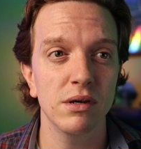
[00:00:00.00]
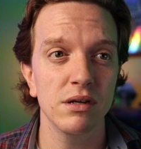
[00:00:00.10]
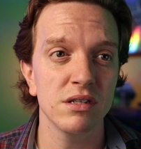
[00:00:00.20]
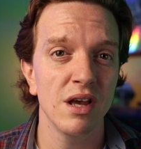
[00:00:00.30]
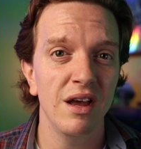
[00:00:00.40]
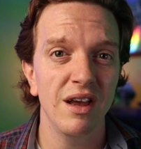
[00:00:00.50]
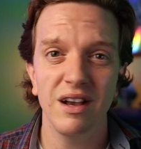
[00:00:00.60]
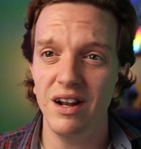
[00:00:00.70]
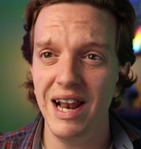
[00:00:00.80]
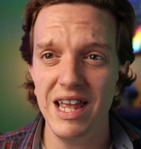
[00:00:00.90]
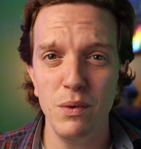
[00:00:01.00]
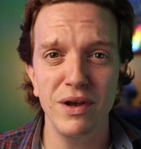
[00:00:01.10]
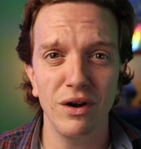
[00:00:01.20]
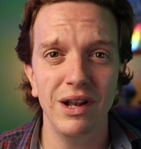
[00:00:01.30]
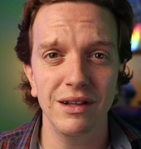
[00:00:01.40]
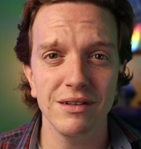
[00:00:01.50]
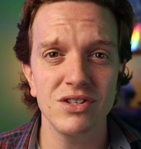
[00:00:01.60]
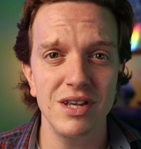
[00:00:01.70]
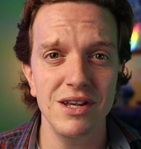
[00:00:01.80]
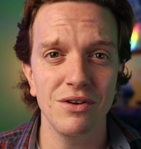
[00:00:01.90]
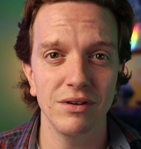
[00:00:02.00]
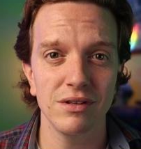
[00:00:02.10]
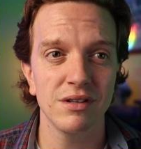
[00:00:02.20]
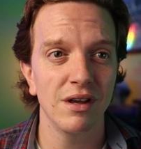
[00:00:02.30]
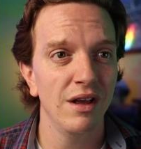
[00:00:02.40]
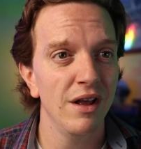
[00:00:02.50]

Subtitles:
because can I let you in on a little secret?